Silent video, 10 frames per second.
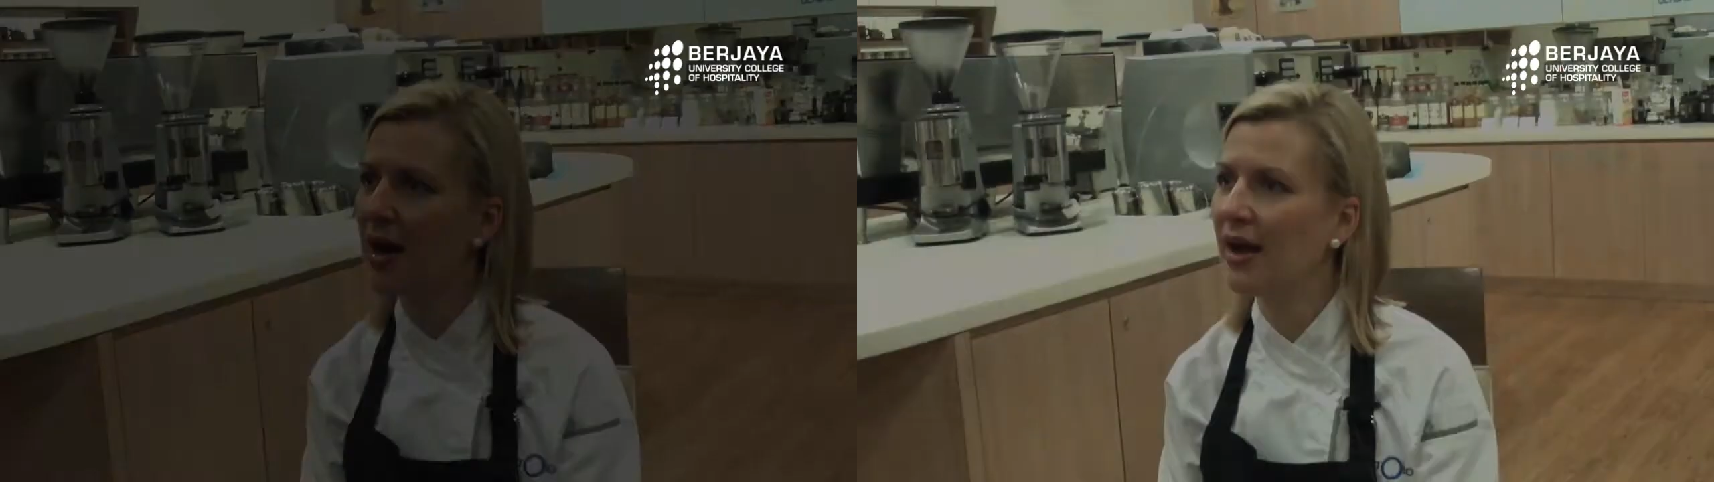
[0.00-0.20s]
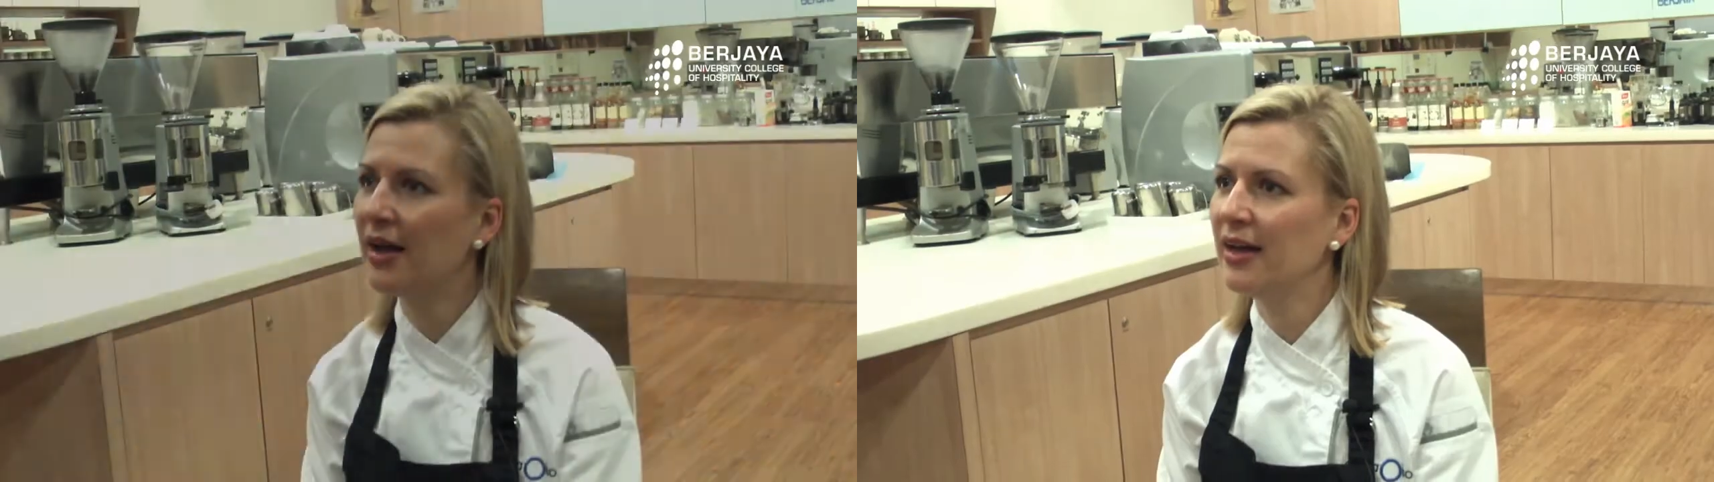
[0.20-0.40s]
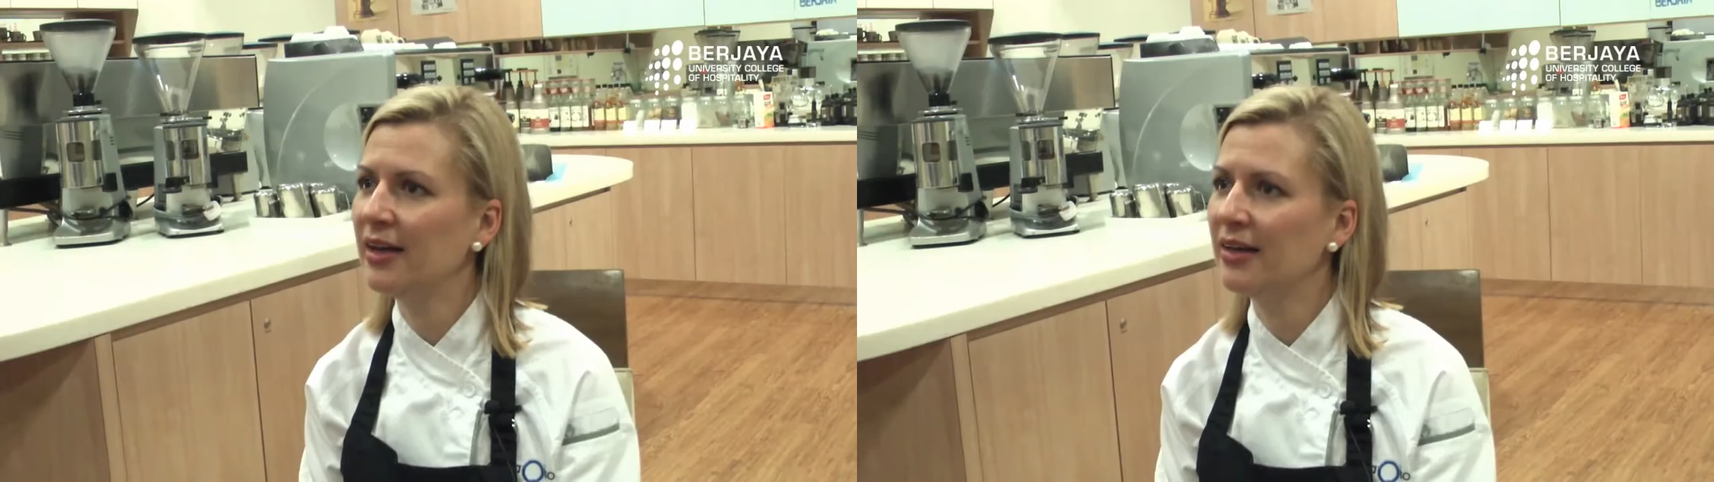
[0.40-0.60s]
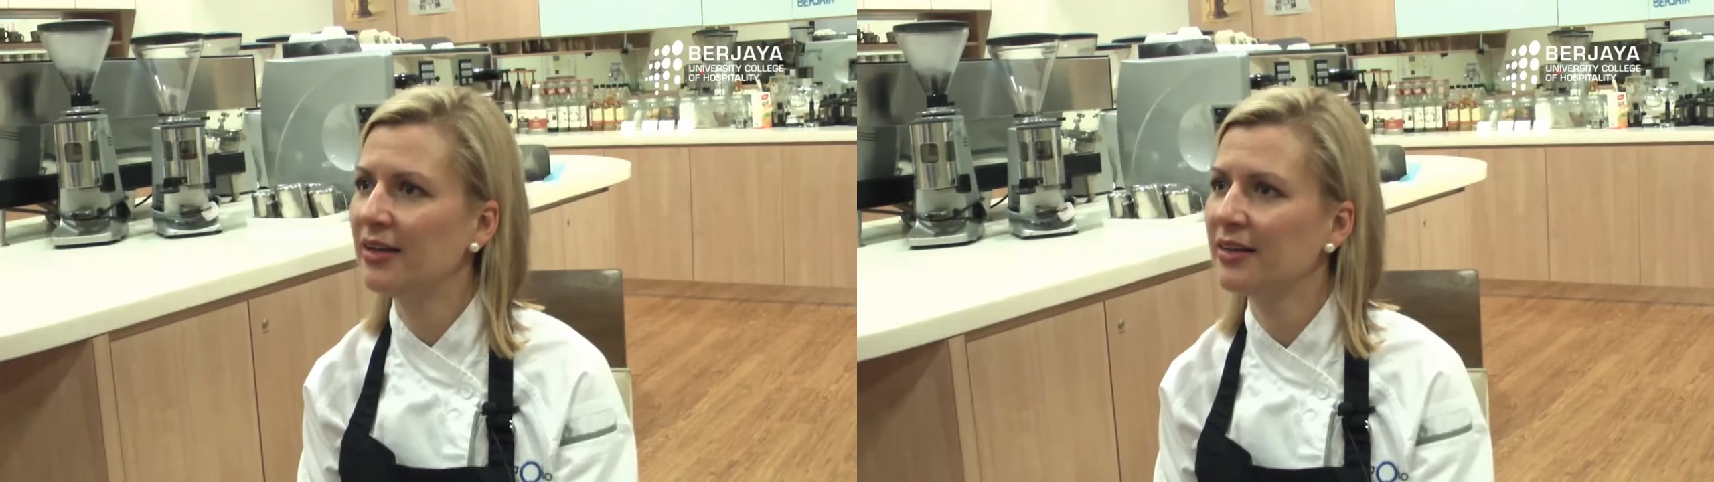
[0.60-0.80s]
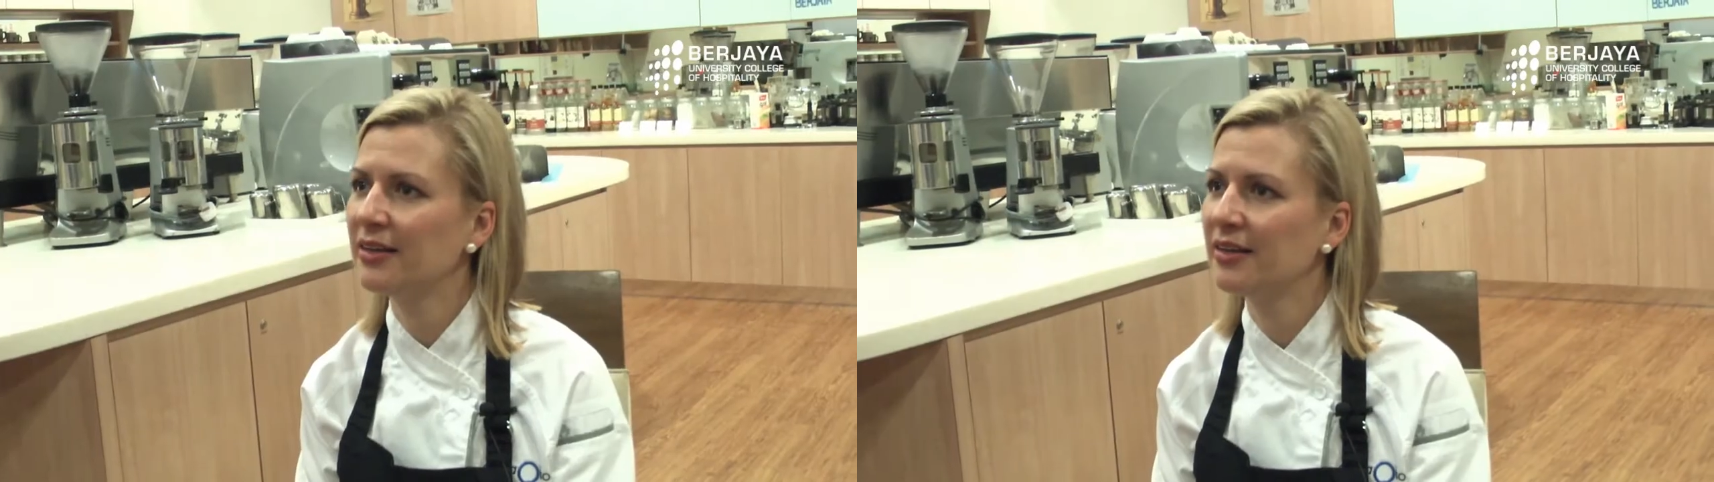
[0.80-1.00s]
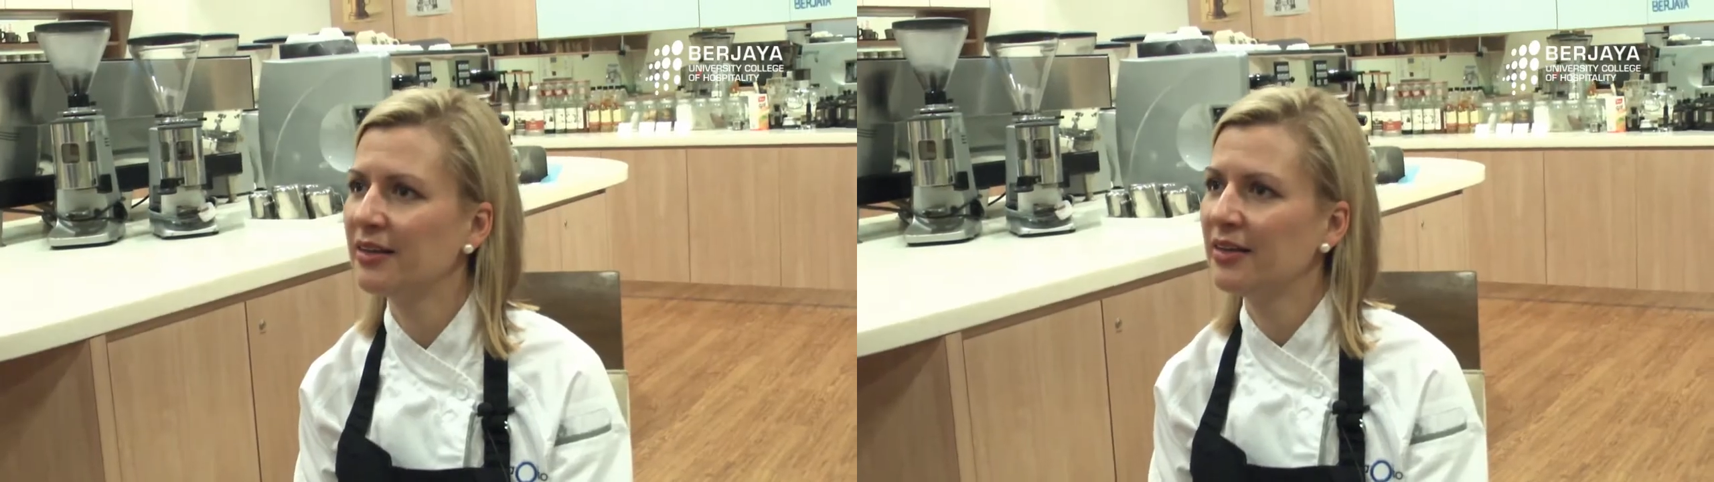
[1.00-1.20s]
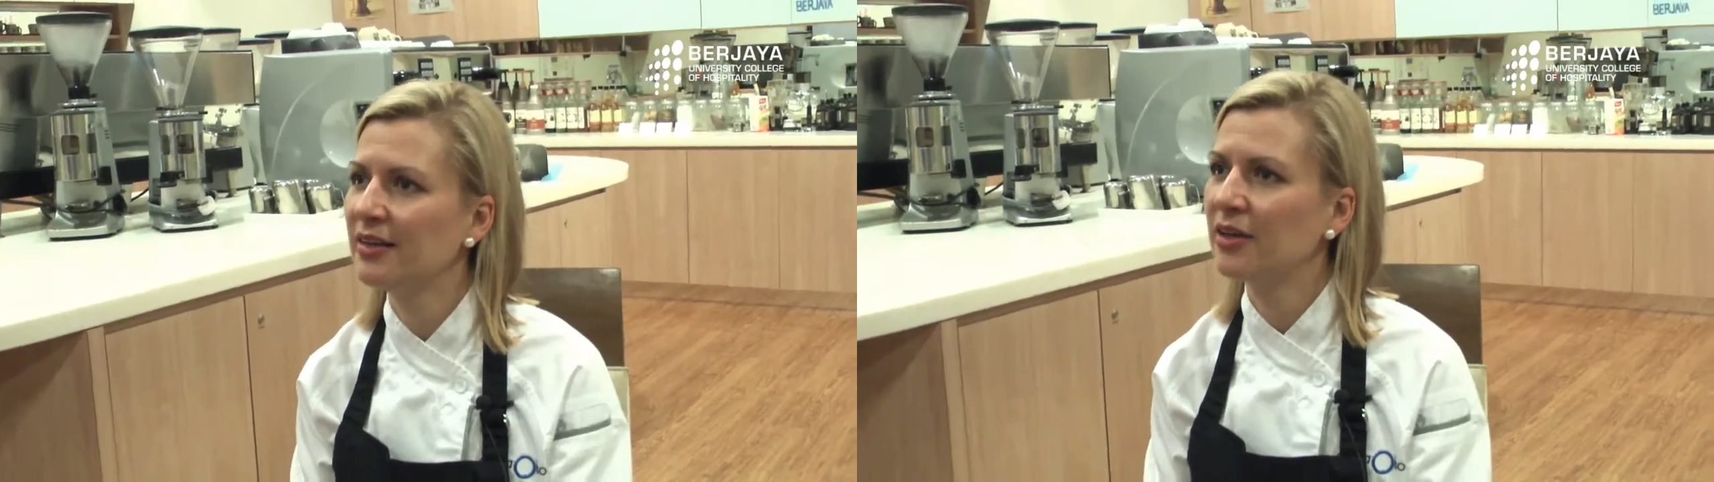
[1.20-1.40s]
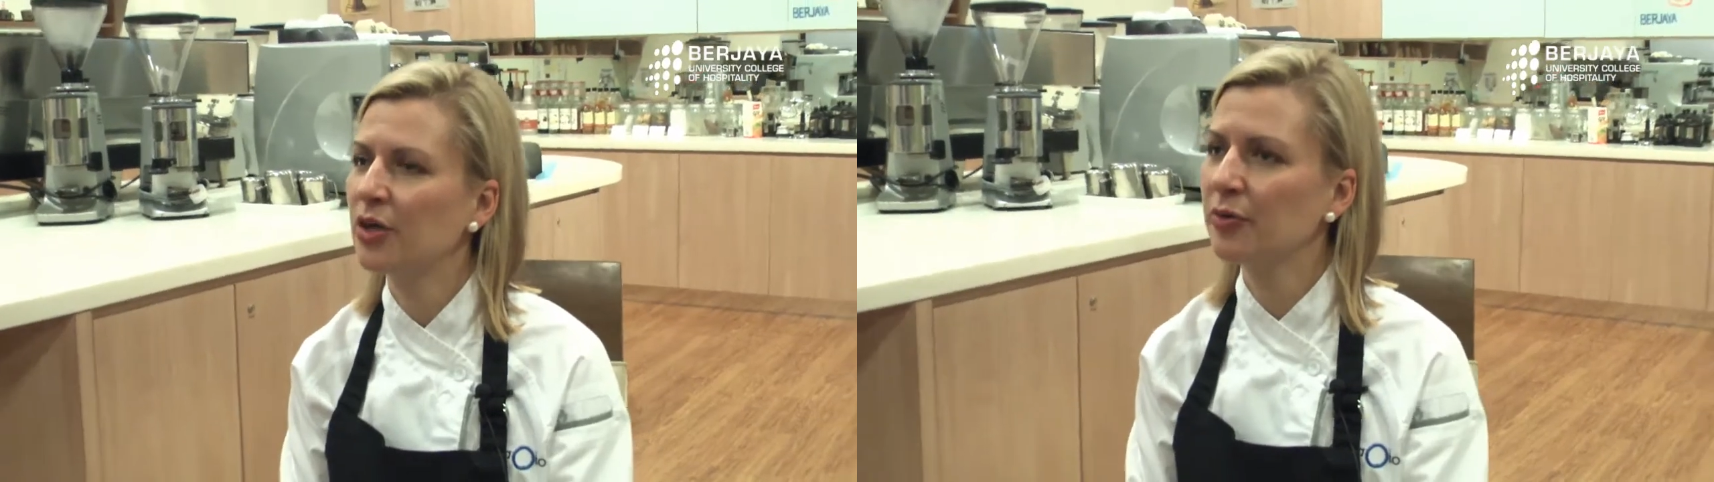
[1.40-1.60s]
My
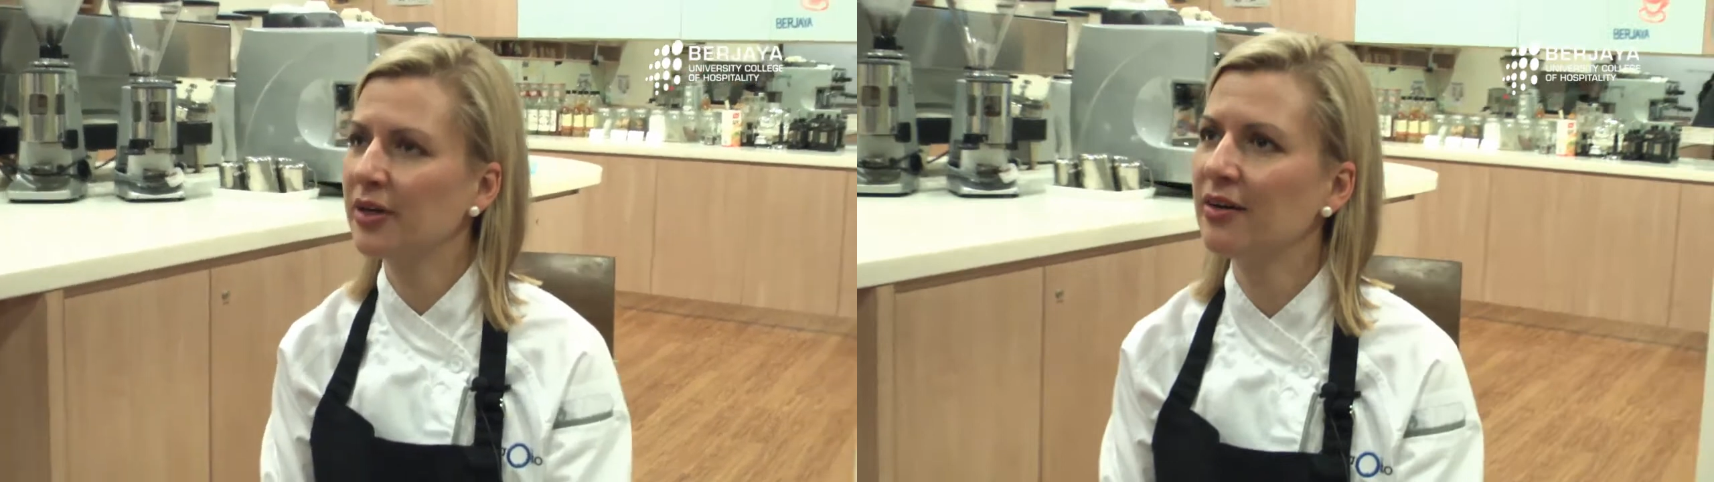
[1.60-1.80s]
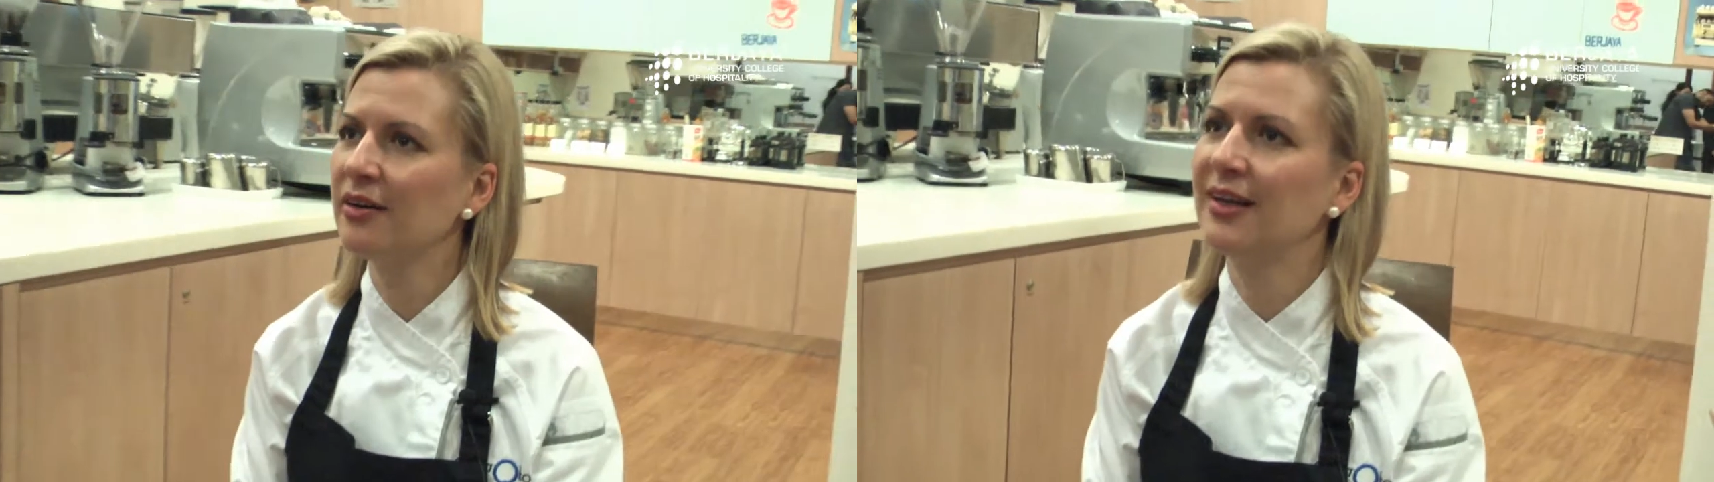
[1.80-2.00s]
career